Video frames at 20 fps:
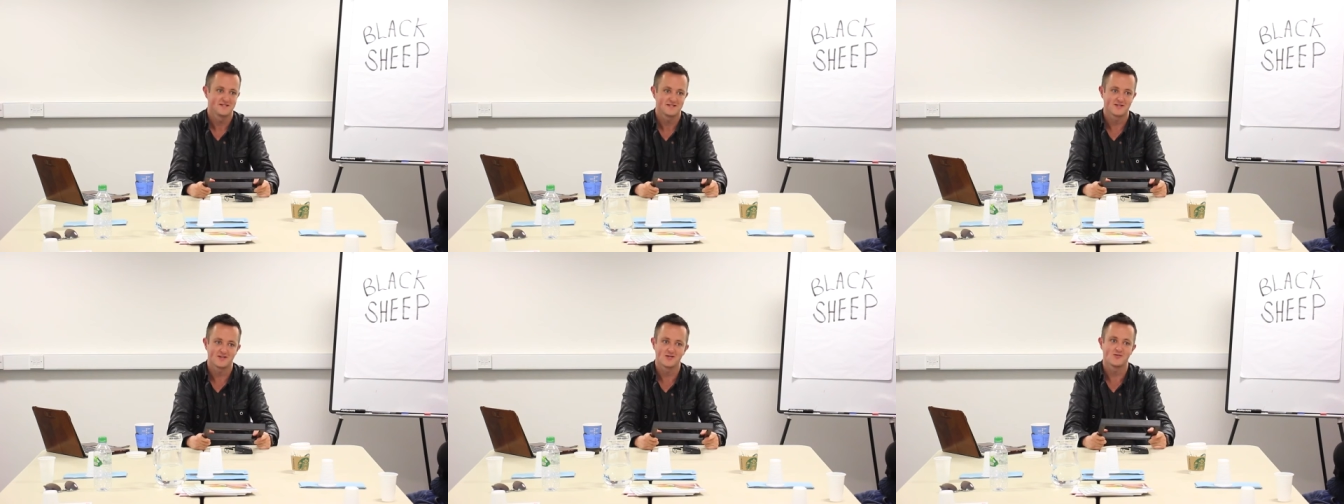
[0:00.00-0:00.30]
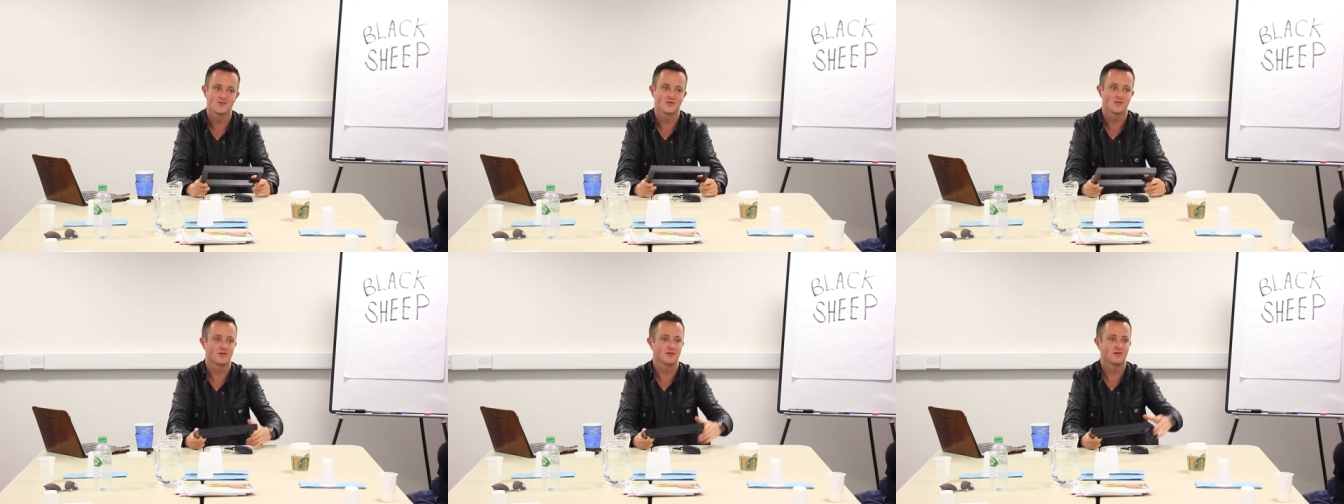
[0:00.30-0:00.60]
So
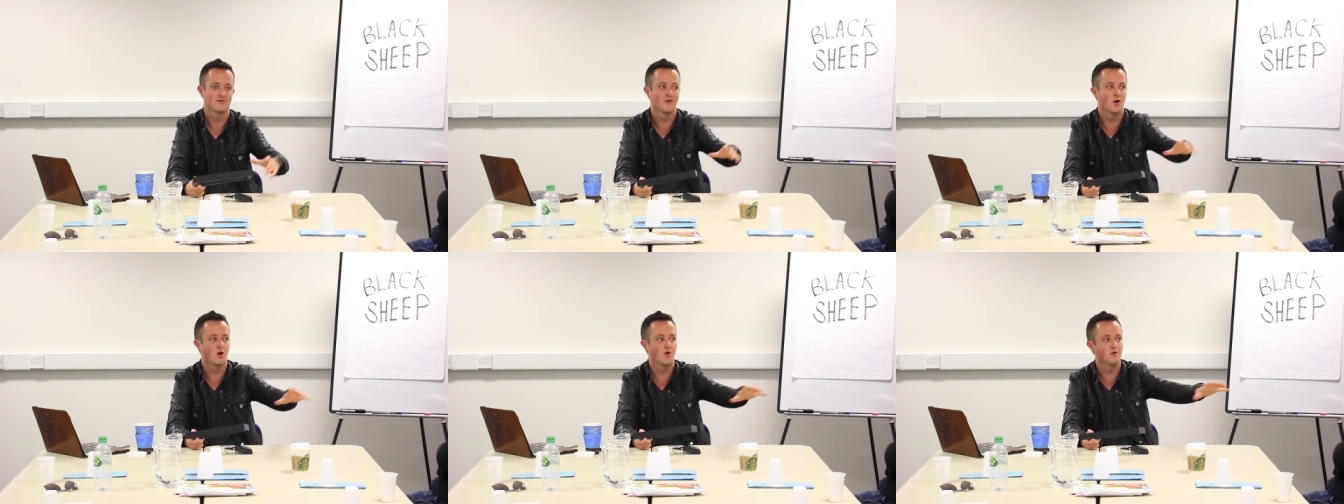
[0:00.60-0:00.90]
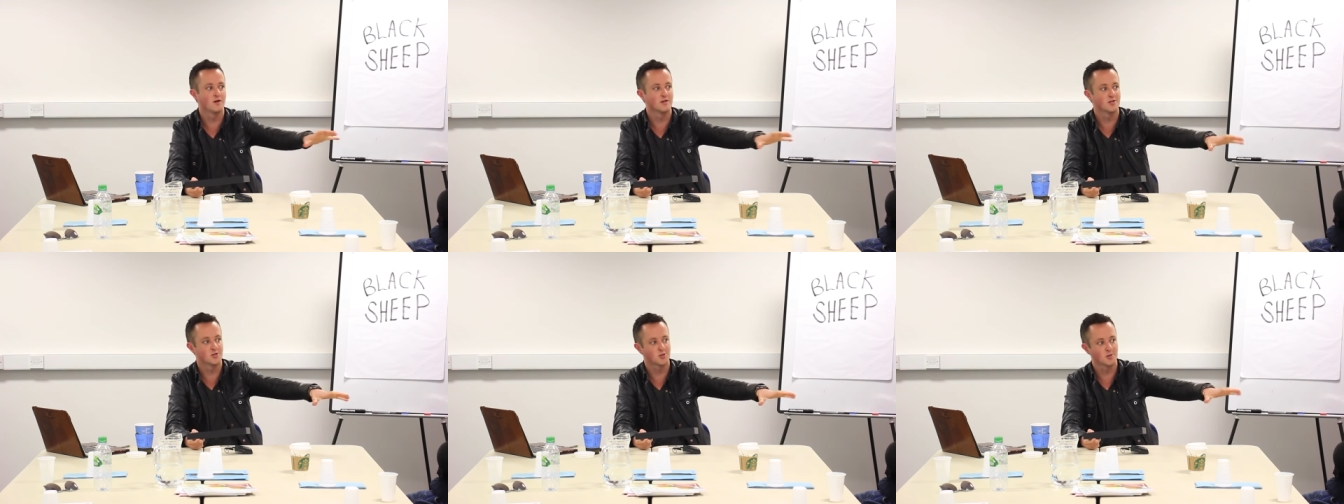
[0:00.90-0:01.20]
you, your
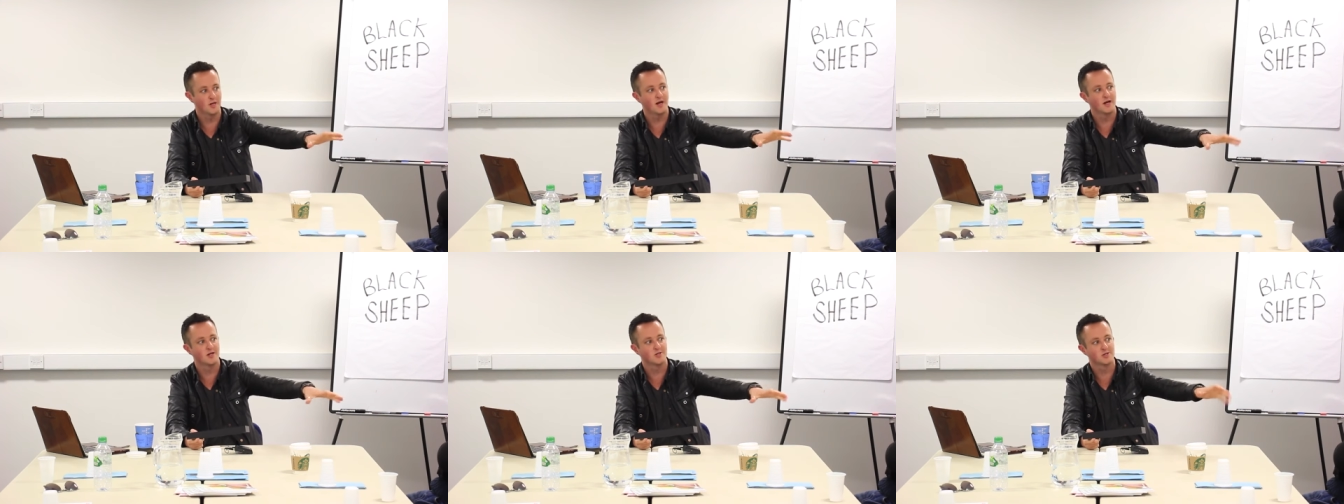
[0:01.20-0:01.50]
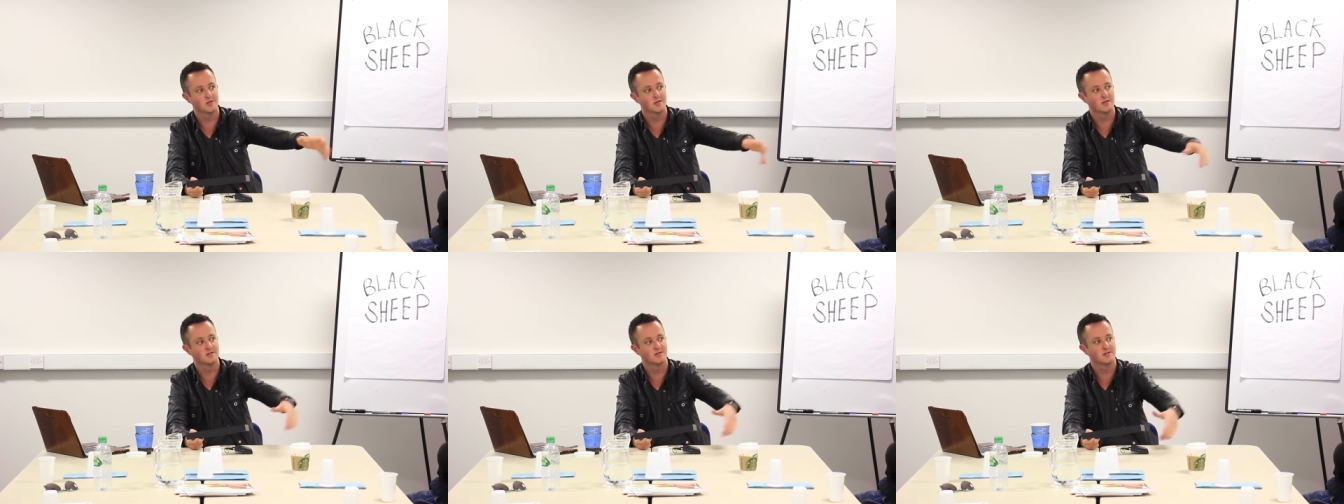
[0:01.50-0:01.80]
only
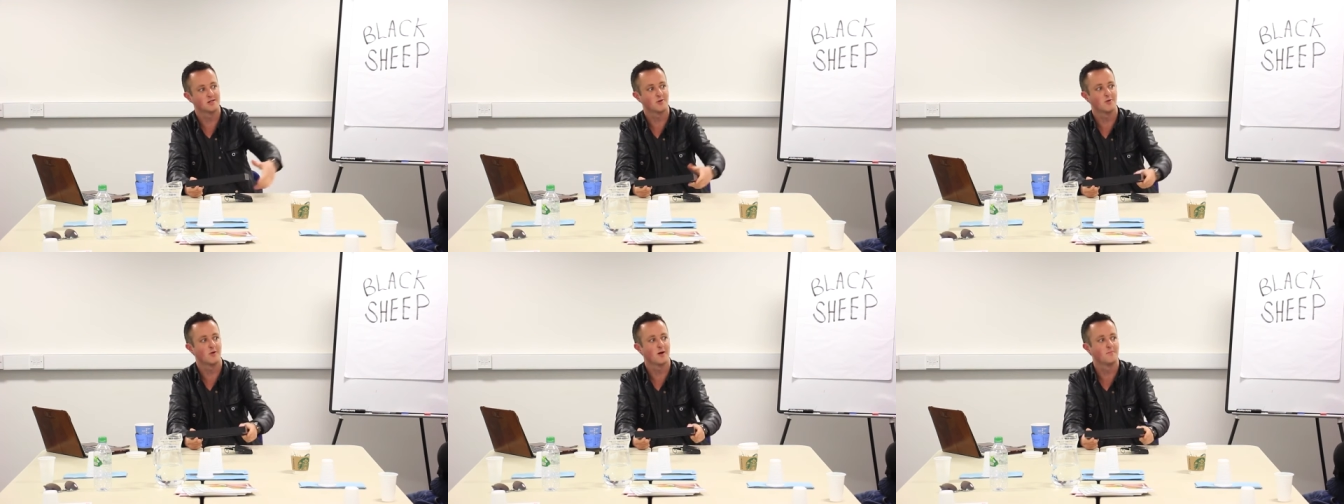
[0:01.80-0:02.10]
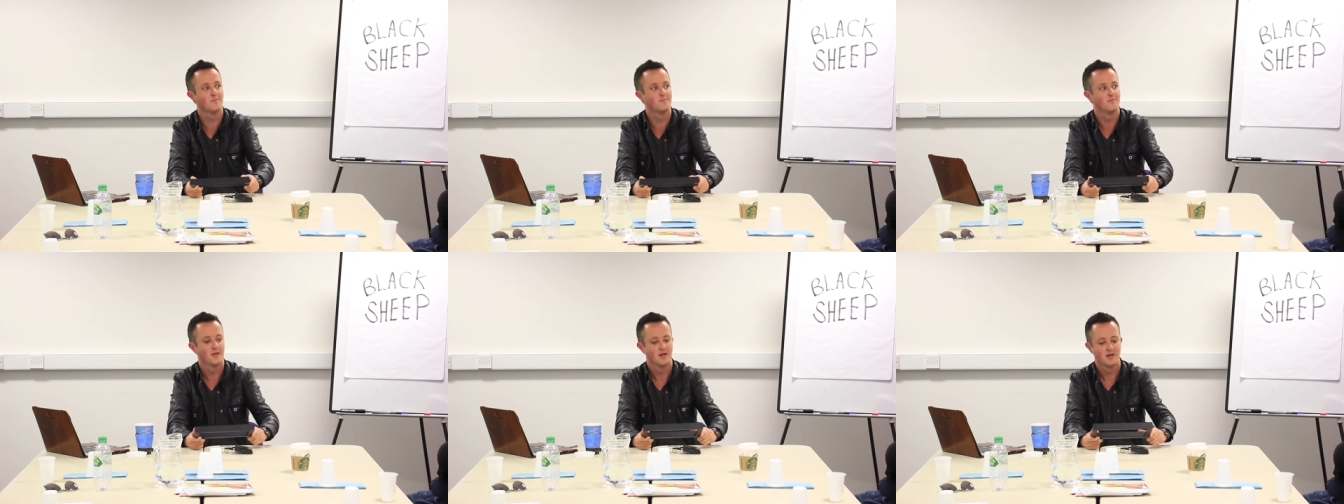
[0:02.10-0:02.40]
strategy is to
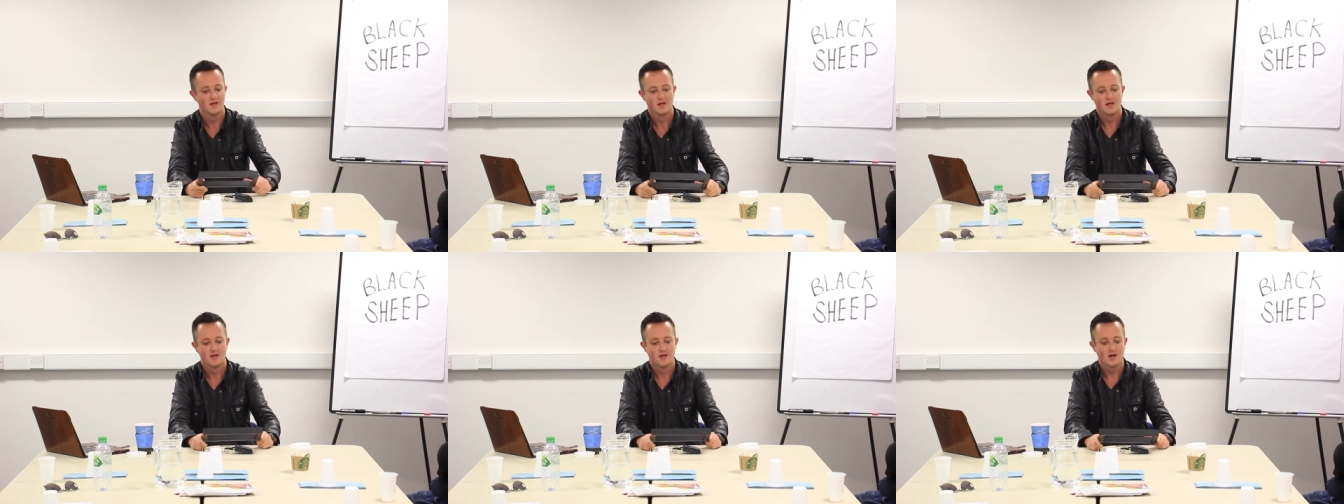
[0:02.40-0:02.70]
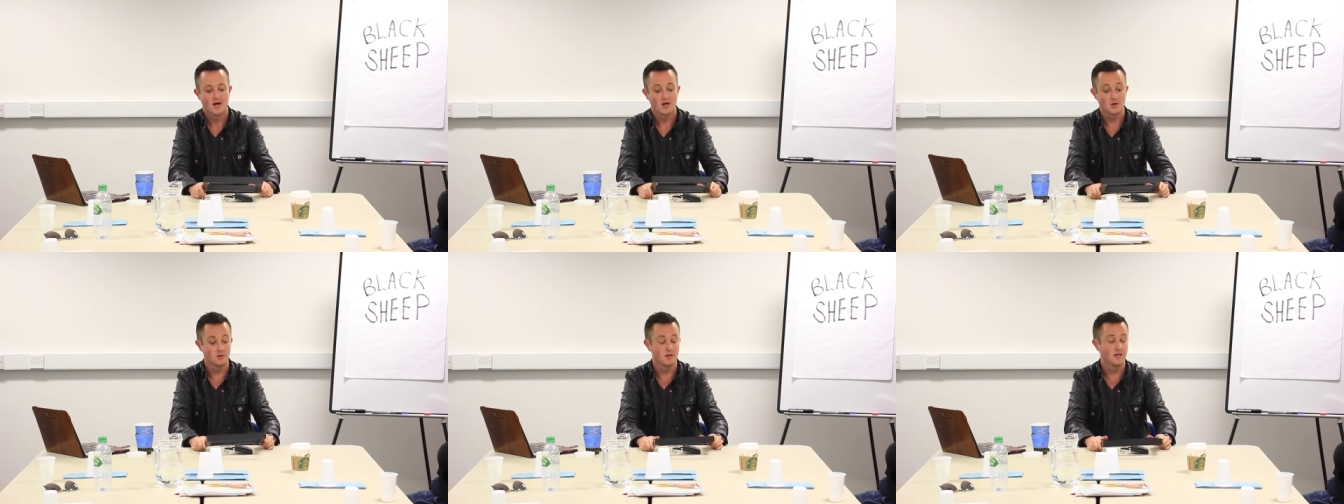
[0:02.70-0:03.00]
um,
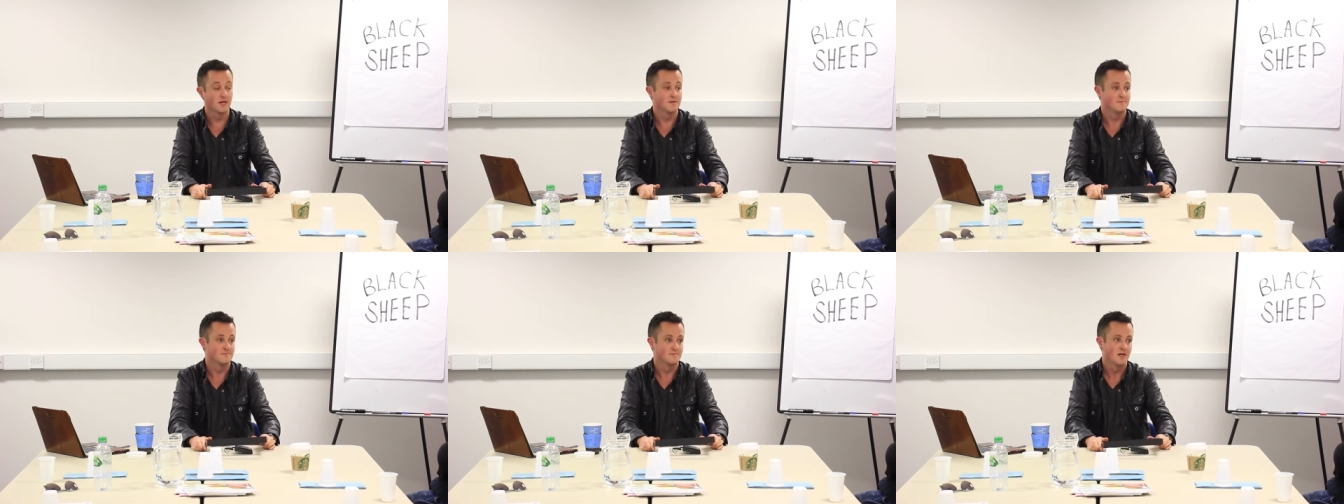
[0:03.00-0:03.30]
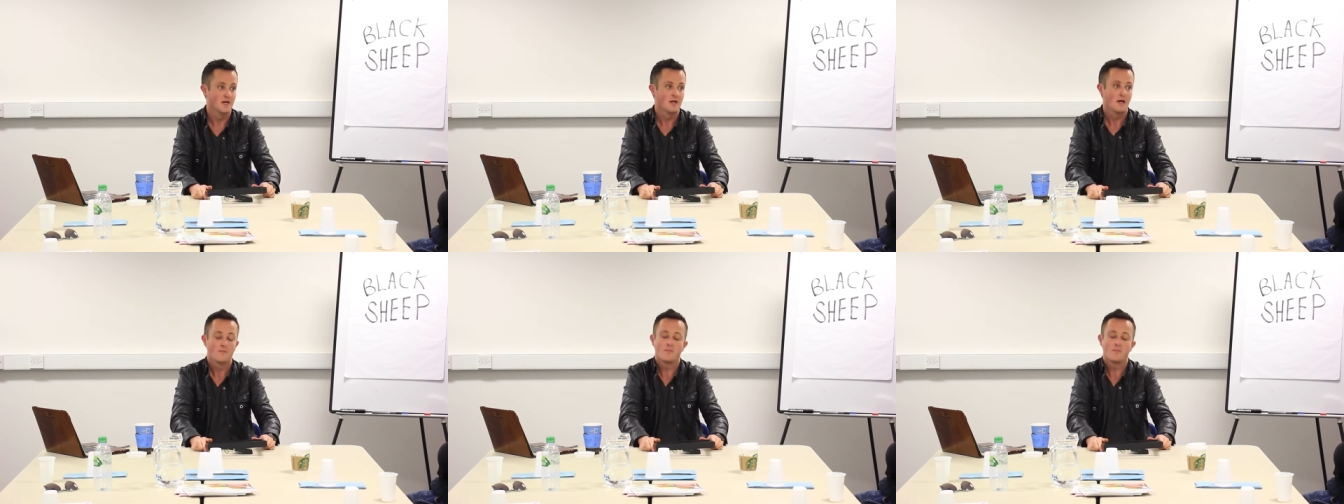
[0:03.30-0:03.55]
agree.